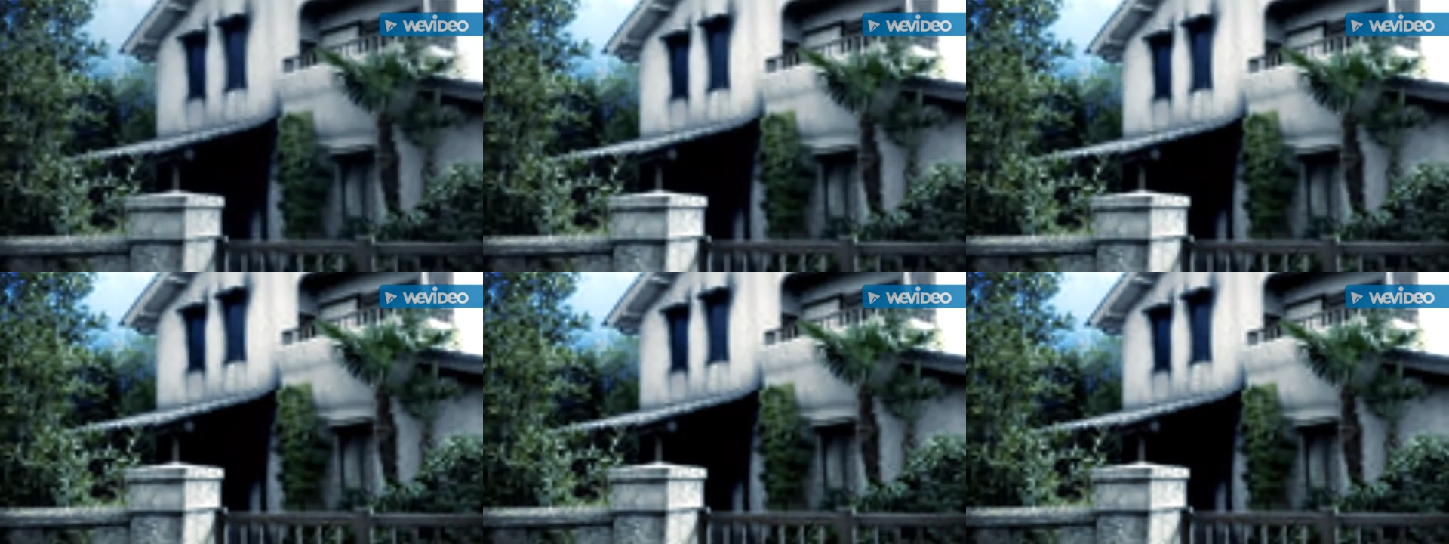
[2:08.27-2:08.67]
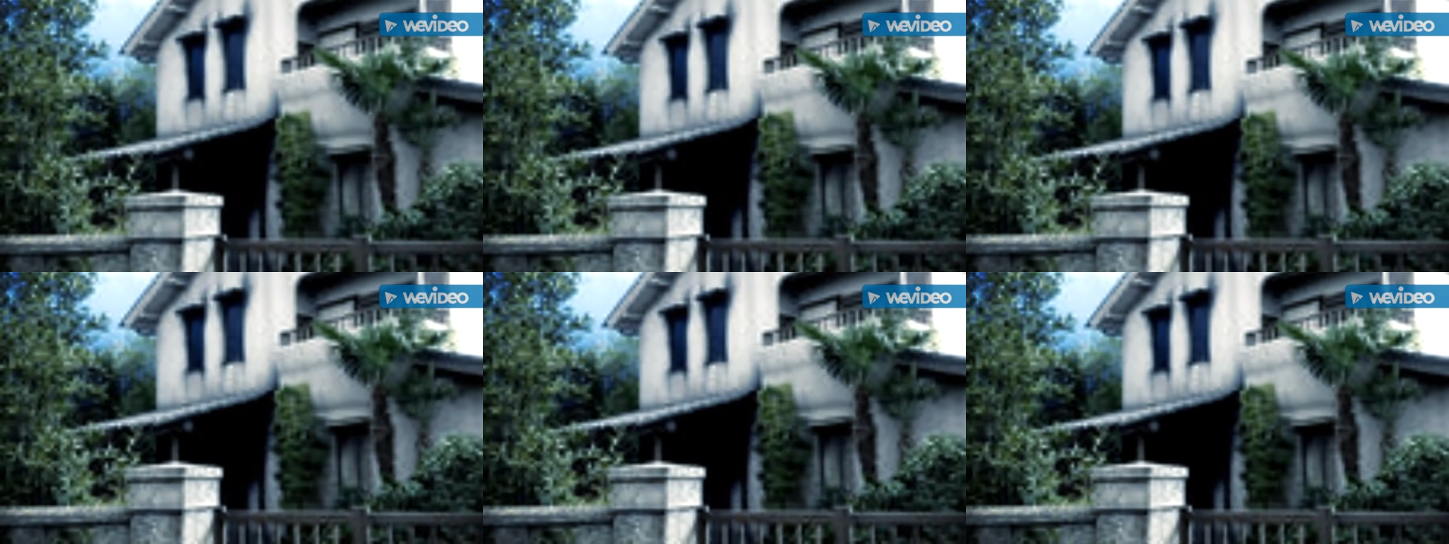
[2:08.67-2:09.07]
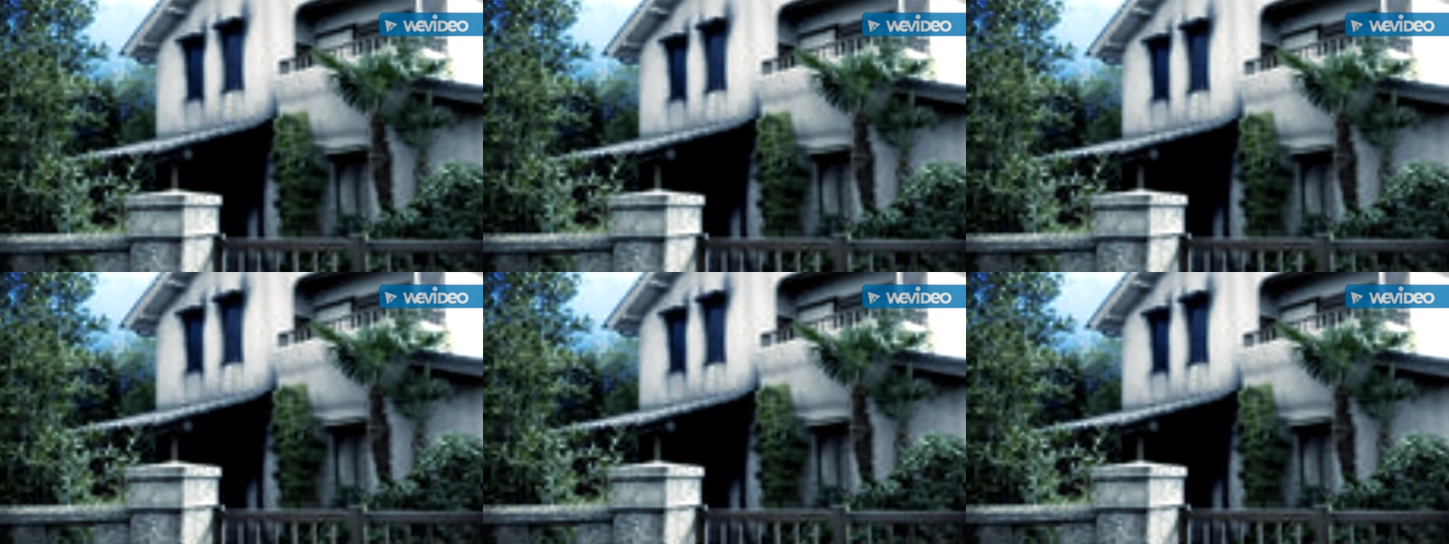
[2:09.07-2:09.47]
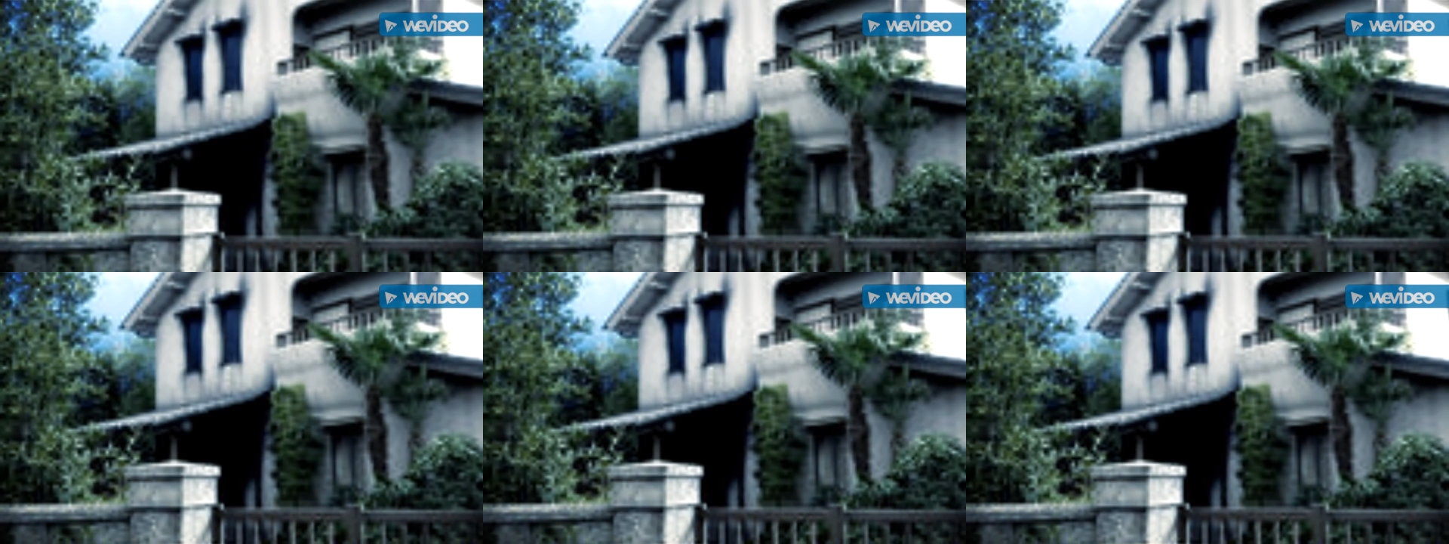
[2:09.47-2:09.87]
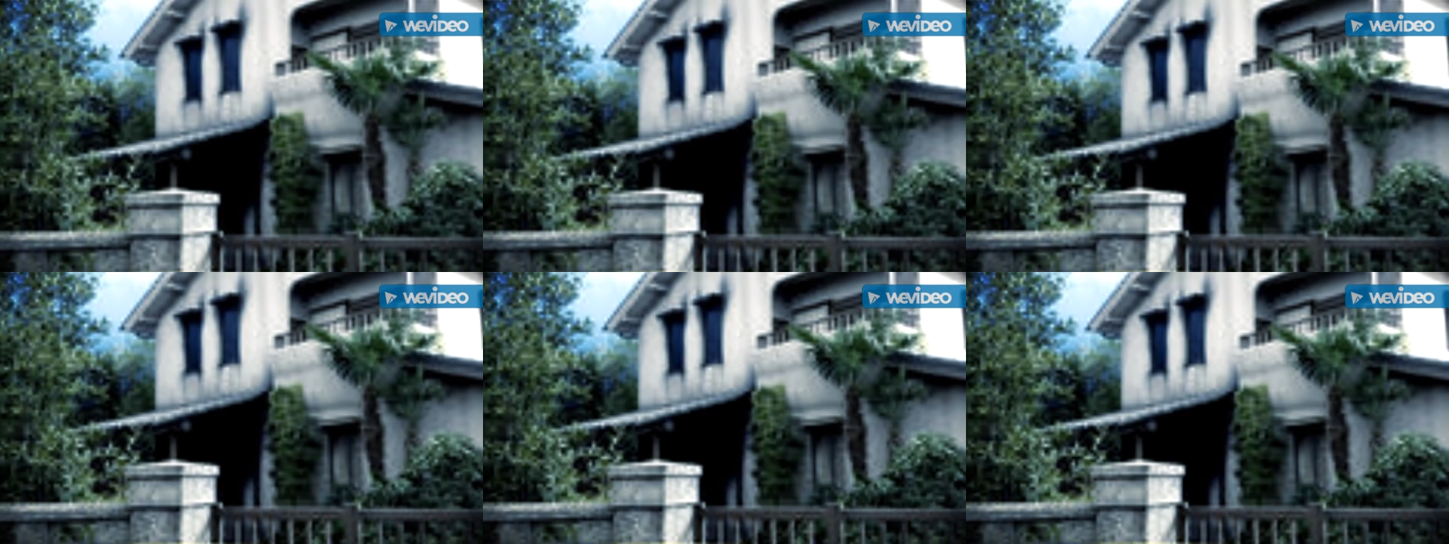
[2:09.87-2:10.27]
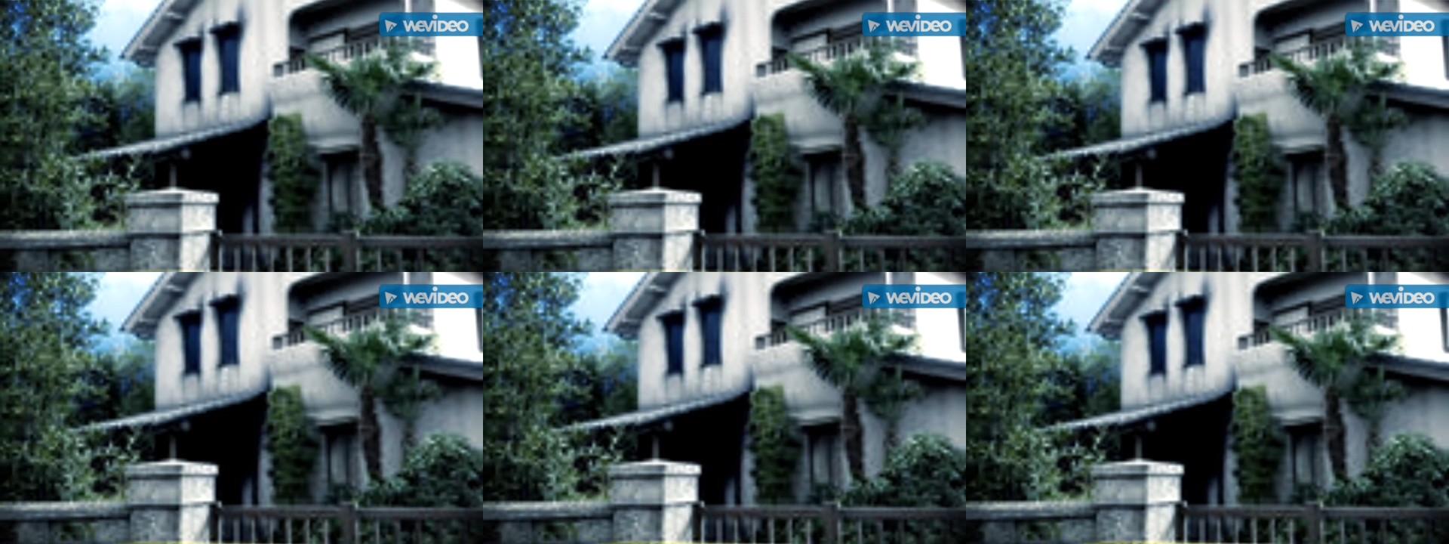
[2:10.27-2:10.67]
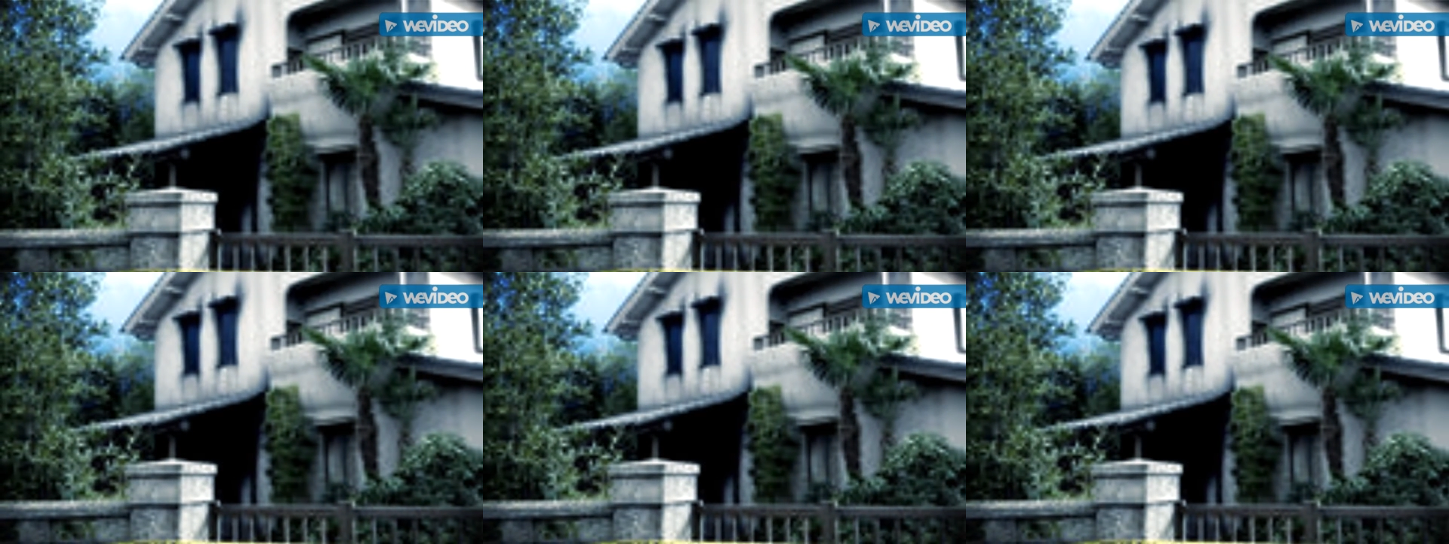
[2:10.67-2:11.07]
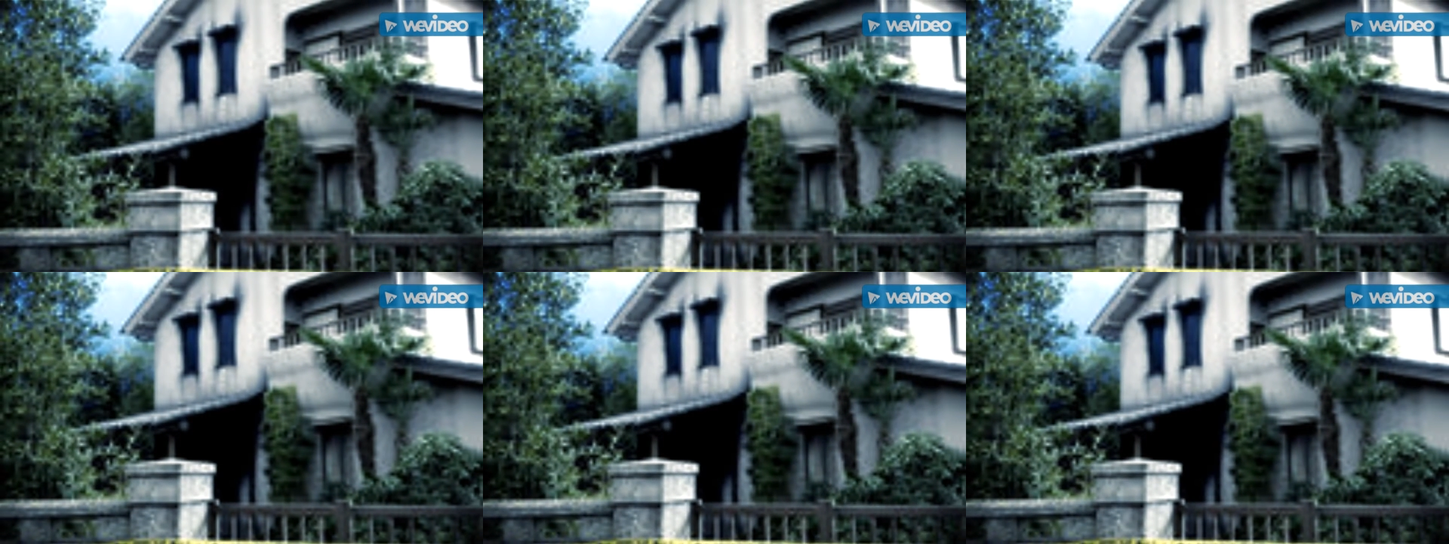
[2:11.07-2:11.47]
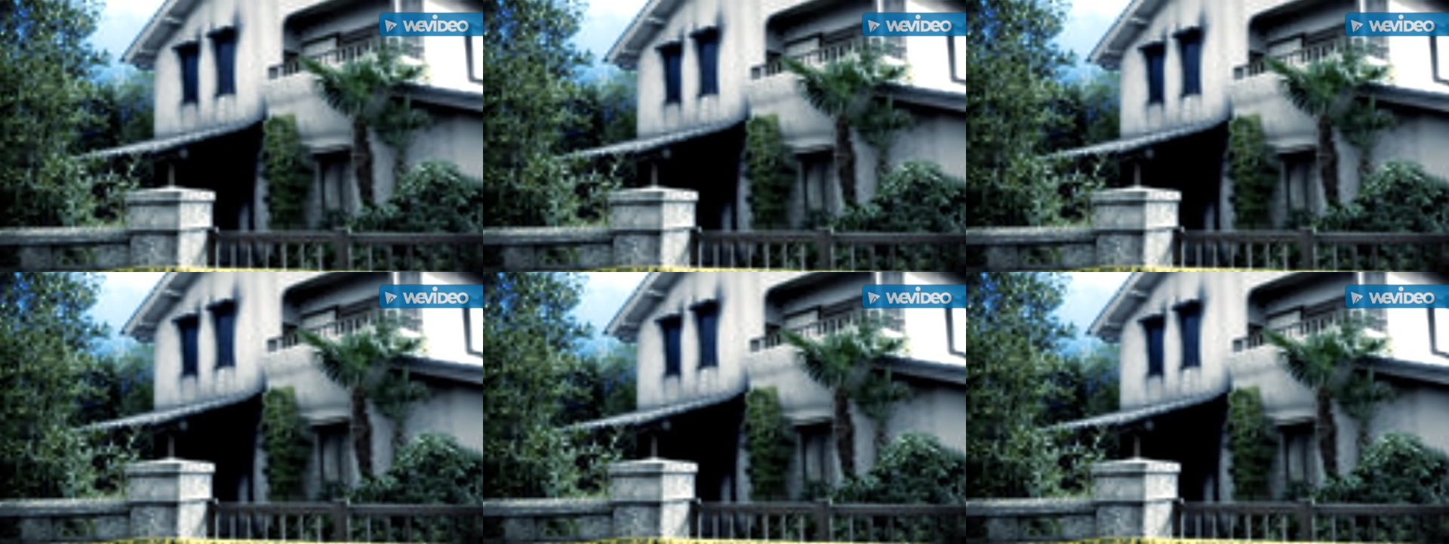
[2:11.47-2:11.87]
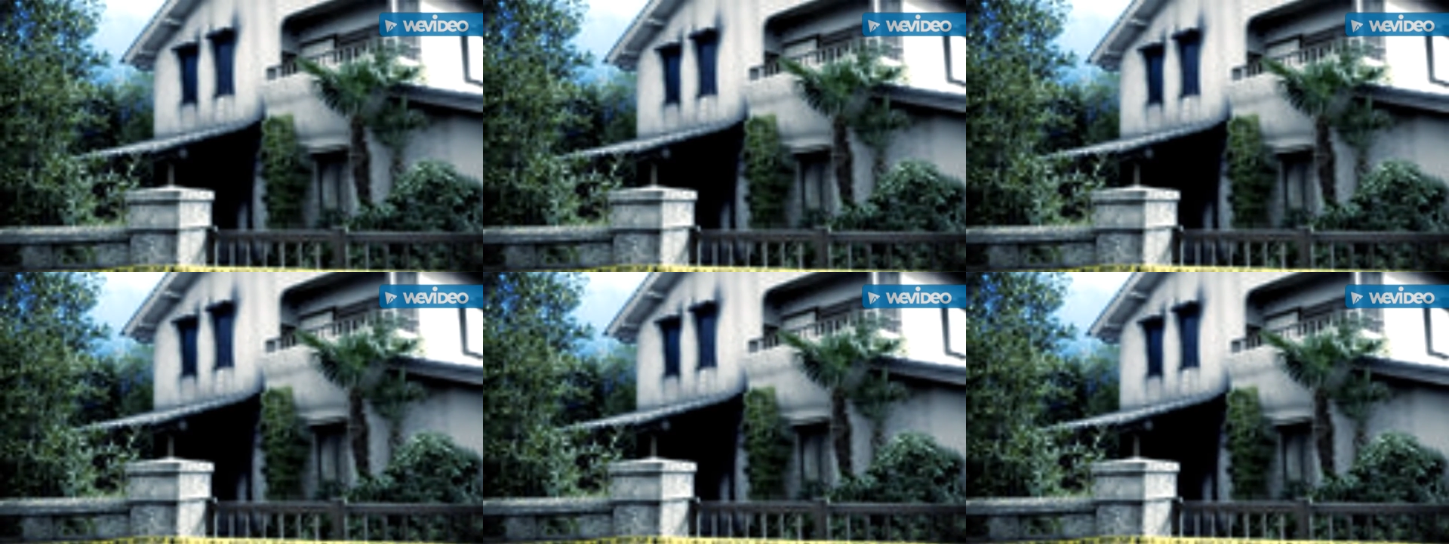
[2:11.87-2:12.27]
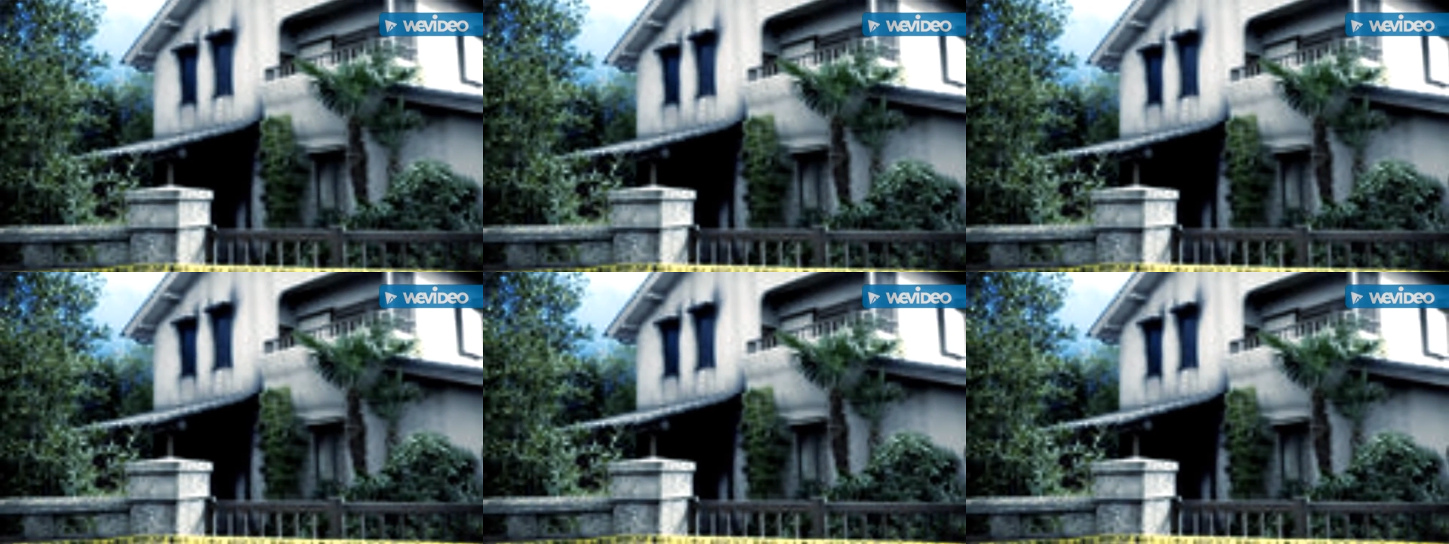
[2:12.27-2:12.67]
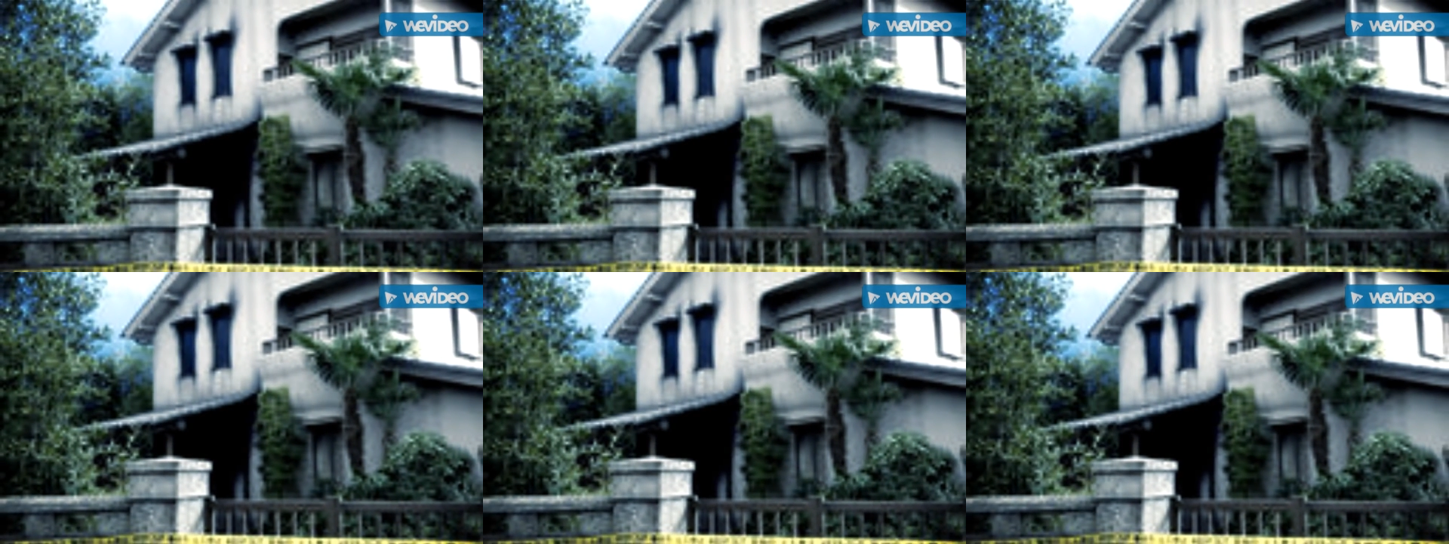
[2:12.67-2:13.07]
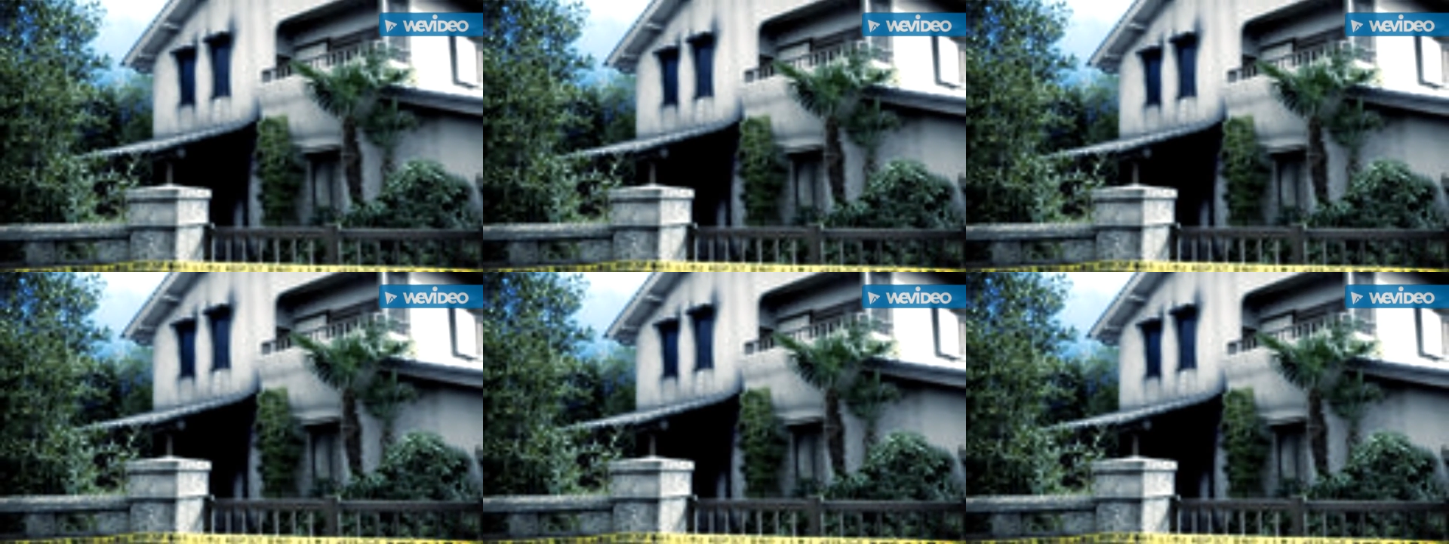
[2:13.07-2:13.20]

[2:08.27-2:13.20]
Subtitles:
(no speaker visible)